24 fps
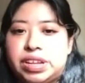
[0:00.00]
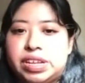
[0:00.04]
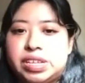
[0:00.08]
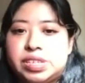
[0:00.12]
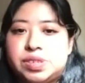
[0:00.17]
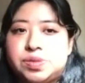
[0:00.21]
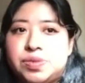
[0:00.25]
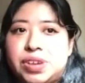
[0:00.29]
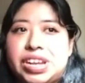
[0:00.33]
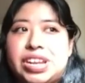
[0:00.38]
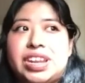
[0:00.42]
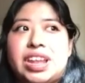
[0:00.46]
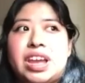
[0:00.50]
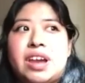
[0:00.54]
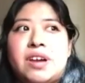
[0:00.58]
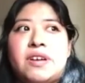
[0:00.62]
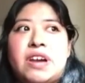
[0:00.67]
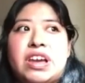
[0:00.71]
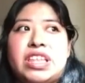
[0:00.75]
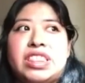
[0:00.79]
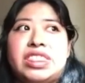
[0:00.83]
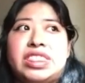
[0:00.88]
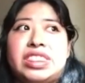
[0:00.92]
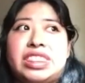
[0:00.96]
Because right now
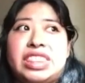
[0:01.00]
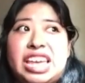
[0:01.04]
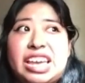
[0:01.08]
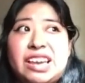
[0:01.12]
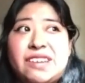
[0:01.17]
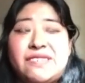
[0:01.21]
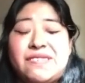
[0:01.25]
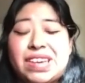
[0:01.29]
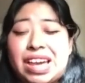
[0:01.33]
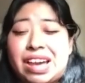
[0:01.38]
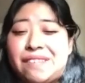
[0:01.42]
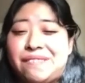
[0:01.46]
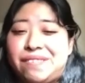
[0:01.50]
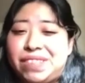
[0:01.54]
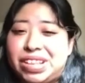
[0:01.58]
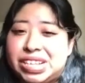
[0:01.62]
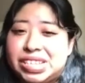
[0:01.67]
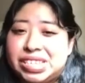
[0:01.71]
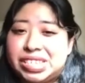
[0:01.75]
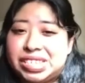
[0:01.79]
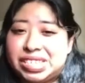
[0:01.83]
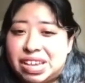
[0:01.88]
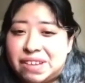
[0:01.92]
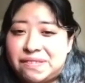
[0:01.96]
I think we have like
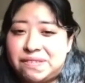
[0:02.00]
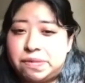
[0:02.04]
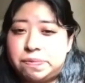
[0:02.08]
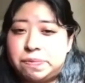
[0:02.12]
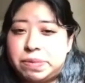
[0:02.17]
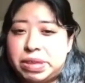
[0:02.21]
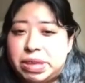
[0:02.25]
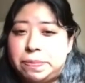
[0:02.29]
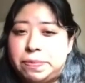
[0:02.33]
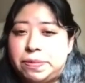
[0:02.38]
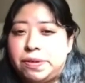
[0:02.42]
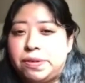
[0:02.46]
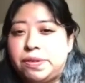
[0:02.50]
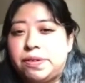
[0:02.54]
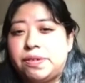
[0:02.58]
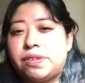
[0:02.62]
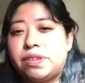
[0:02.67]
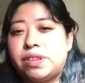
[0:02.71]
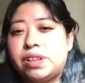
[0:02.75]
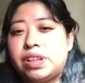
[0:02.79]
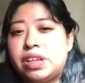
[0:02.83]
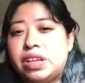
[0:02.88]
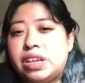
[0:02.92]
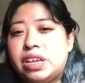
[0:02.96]
7 people,
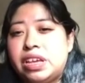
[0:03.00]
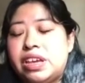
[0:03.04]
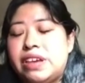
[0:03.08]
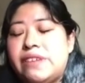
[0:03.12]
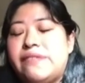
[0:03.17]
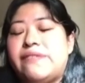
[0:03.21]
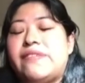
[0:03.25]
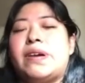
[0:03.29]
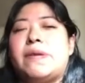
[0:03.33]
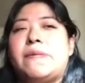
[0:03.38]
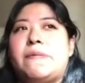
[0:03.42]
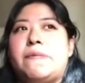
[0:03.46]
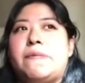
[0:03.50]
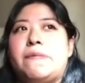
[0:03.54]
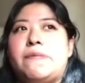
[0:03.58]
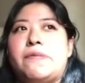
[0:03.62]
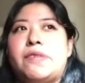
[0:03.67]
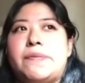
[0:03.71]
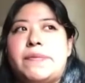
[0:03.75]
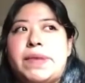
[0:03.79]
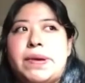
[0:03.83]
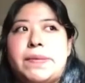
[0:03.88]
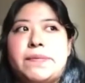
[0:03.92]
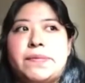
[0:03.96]
if I'm
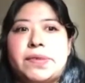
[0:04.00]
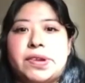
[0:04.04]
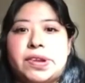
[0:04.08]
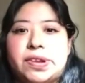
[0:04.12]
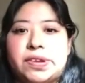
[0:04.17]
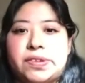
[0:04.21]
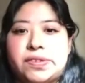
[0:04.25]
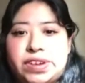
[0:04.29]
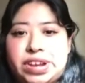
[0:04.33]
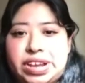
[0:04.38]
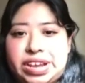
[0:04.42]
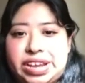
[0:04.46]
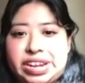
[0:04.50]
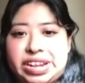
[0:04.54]
remembering right.